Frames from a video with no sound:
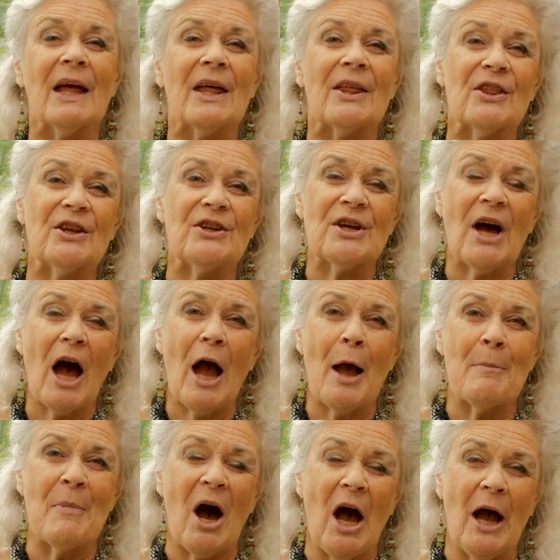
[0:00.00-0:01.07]
The
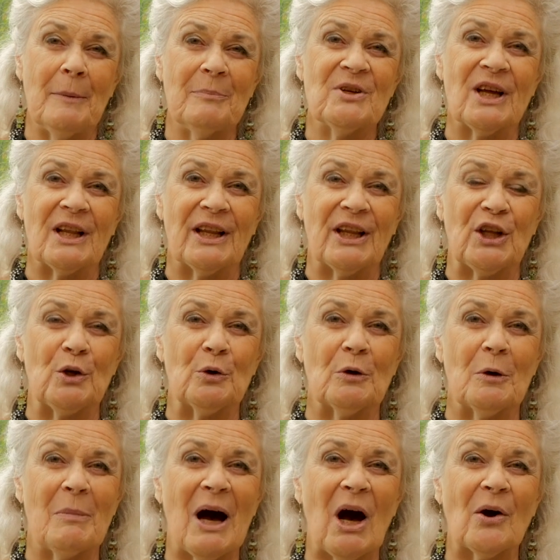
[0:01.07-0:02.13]
time I'm telling you
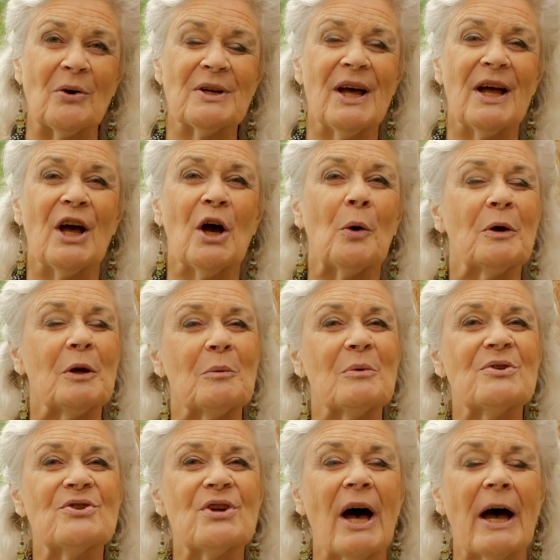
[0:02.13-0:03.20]
about, when it
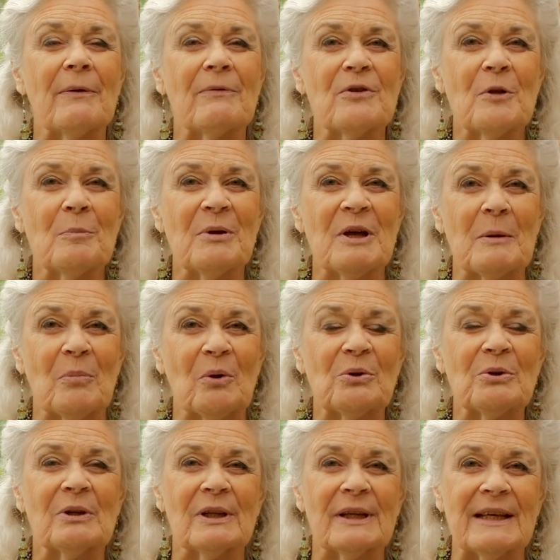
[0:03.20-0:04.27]
was time for the people
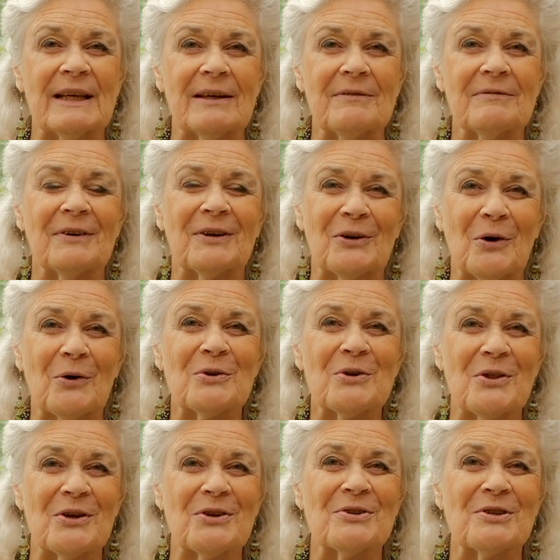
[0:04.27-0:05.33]
to leave and go to
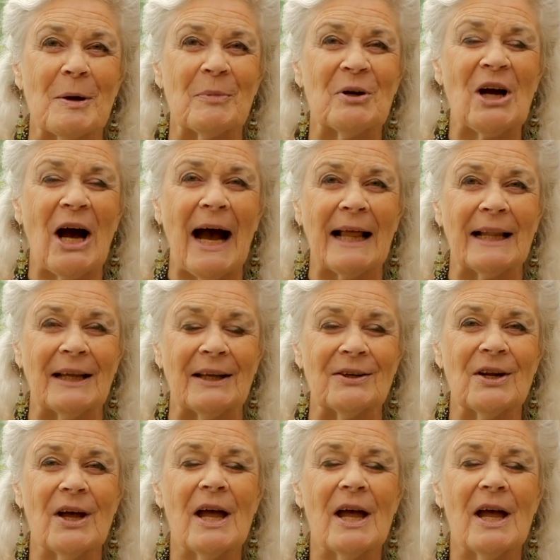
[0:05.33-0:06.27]
their summer island,